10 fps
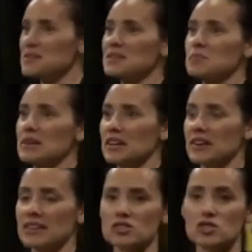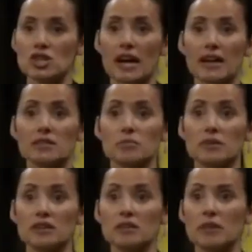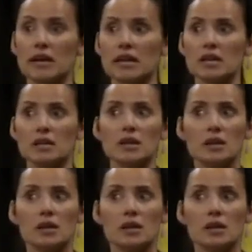between the parent and the child. The parent might get,